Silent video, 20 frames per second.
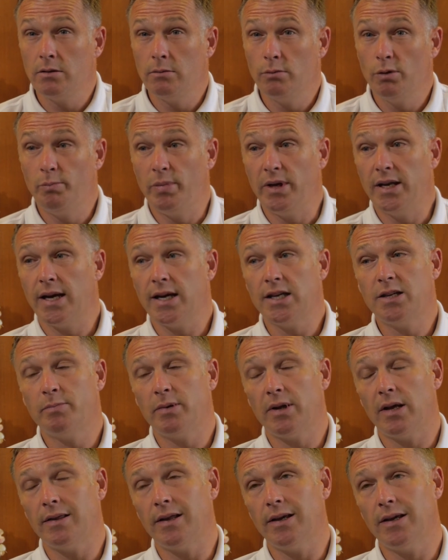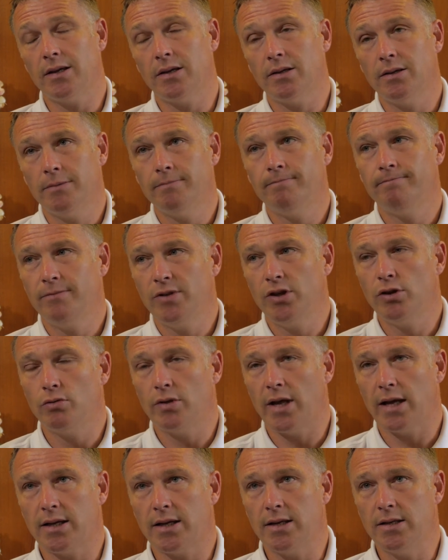Would be nice, but I think, you know,
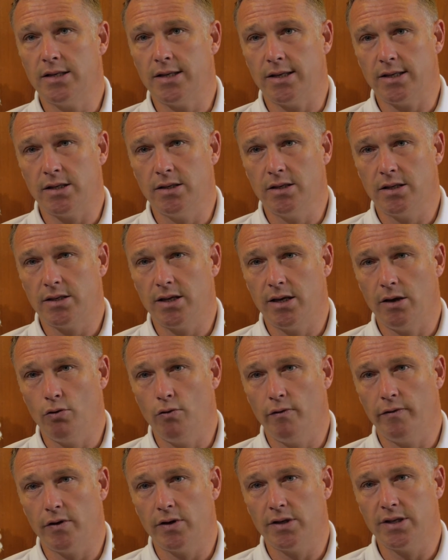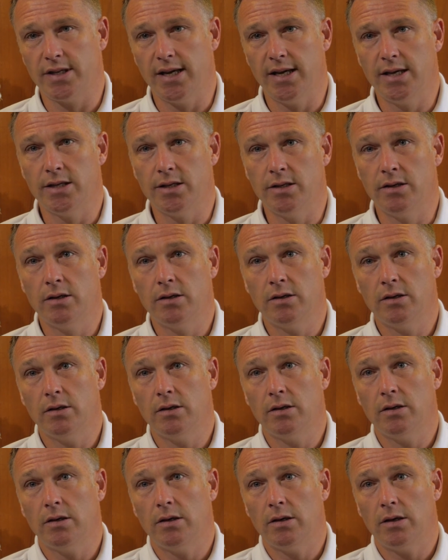consistency over a season
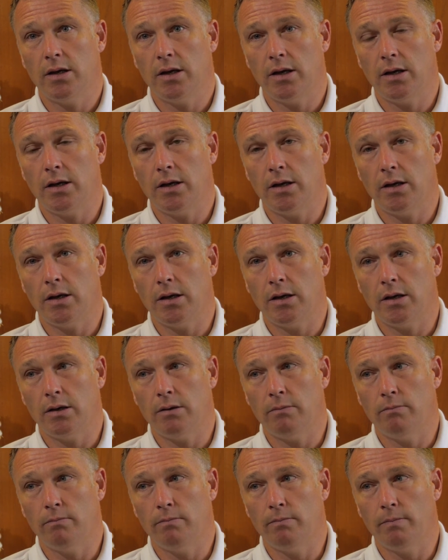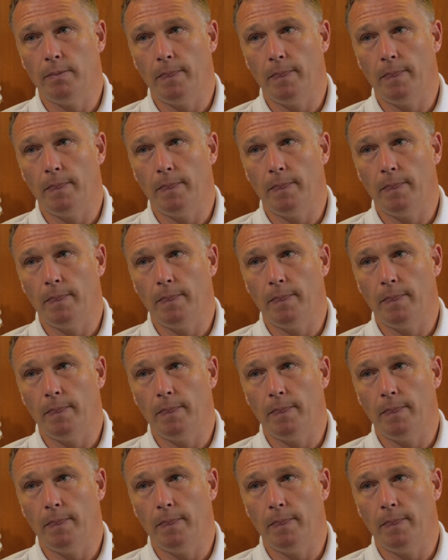to